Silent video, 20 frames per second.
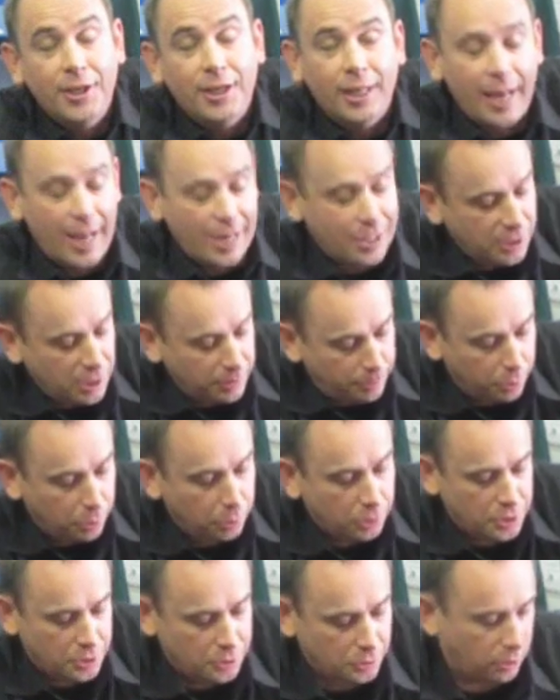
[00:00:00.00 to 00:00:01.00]
you can actually
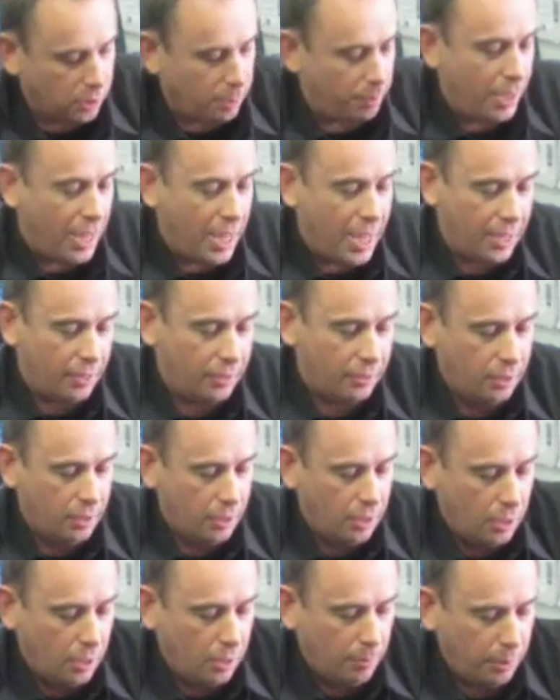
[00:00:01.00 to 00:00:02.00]
pull this all apart